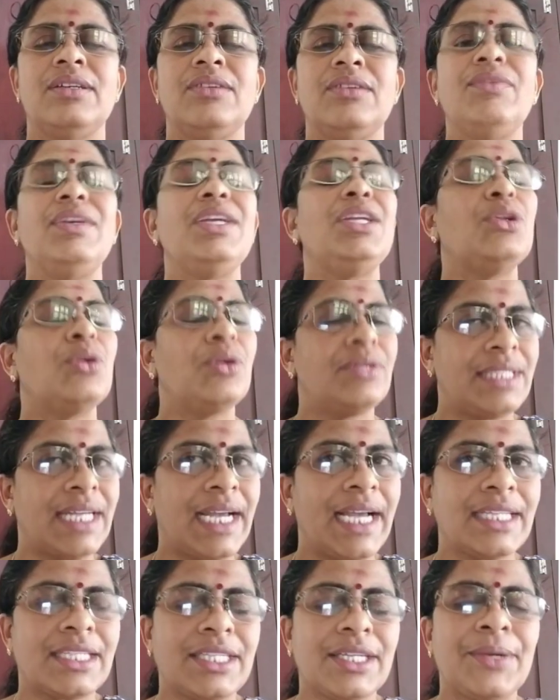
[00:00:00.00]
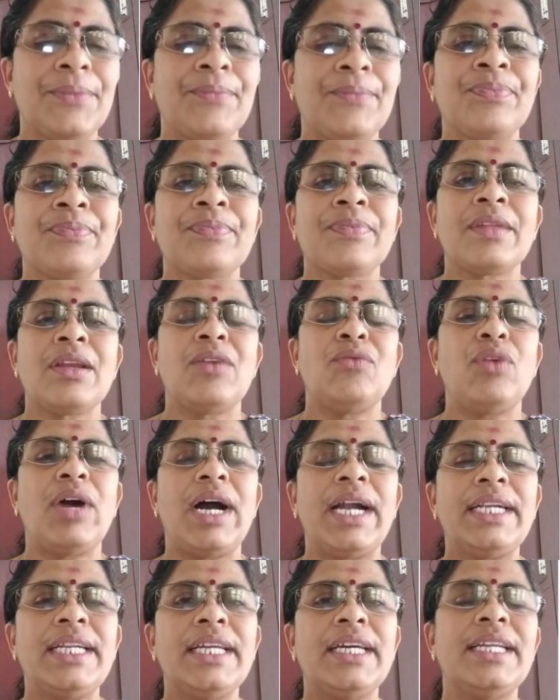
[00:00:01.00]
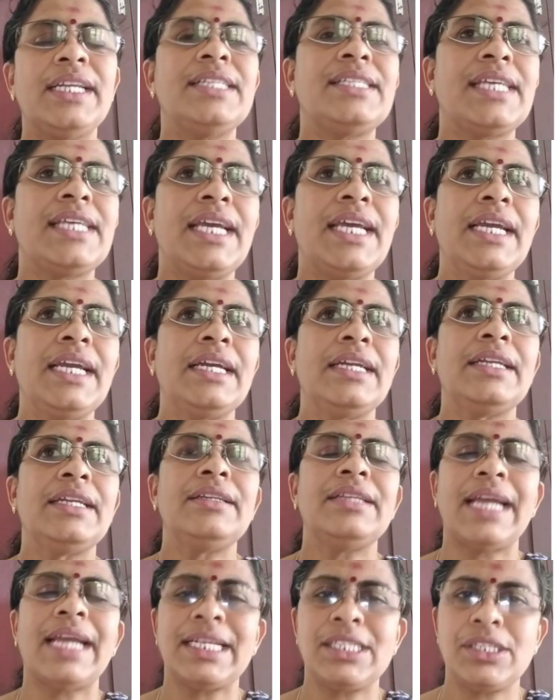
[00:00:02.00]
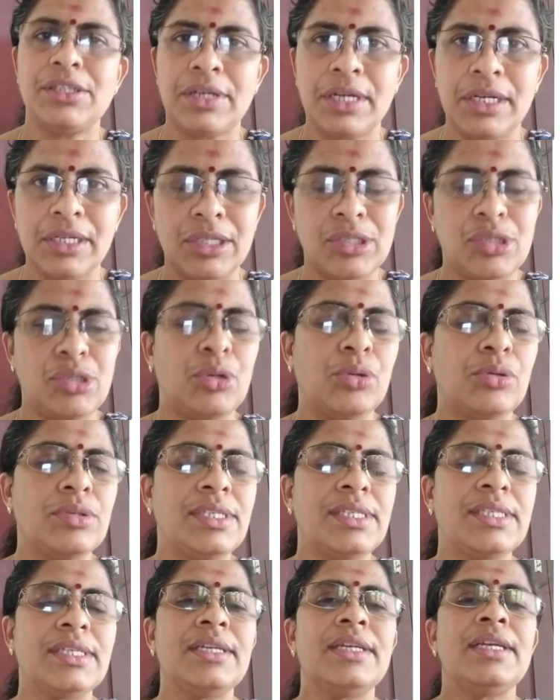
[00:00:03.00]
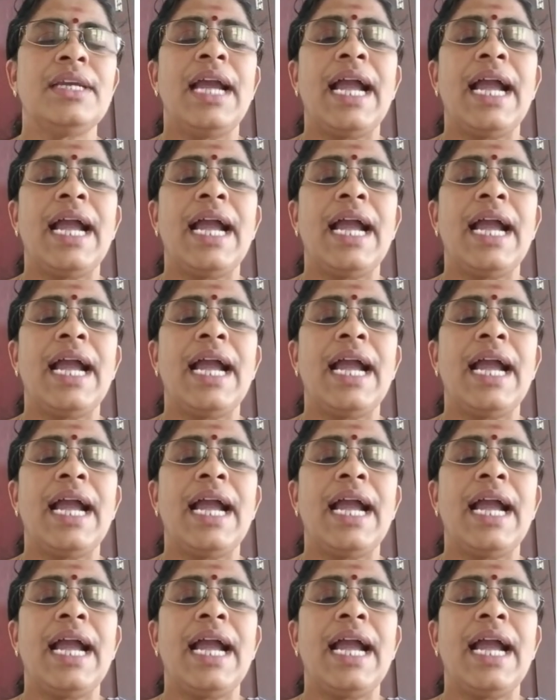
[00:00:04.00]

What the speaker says: We know that water is a natural resource